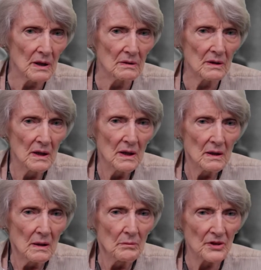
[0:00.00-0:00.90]
and
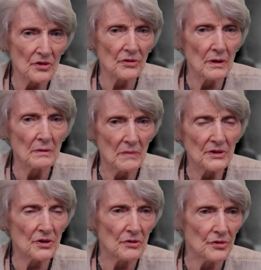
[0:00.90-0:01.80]
much
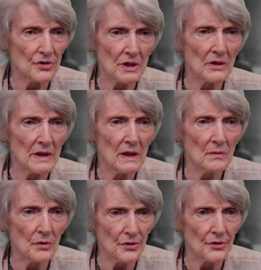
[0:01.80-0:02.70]
much as Jerry
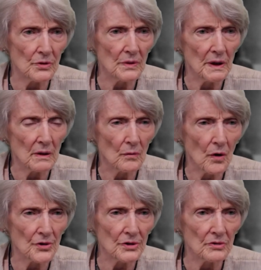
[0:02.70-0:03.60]
was doing at
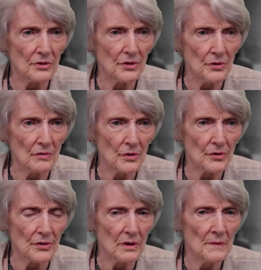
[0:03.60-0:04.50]
Washington
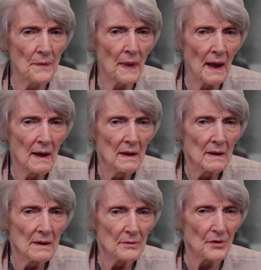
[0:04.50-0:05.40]
University.
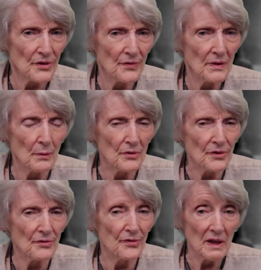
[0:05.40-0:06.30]
It was it
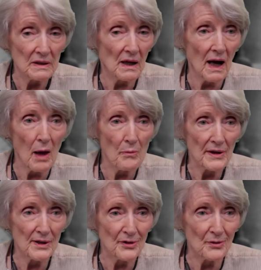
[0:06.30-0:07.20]
was a fun time
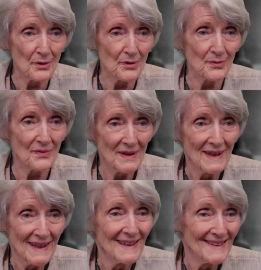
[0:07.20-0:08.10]
because it was
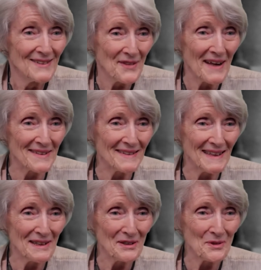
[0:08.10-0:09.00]

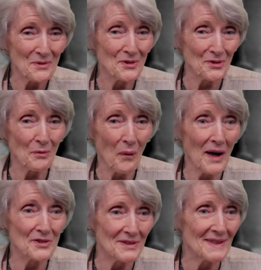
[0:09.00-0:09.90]
fascinating to just
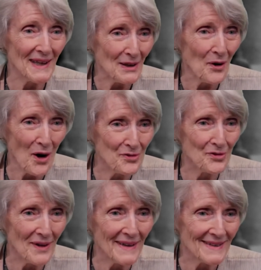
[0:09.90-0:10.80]
watch it take off
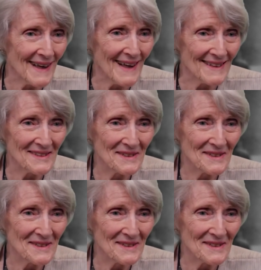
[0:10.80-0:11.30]
like that.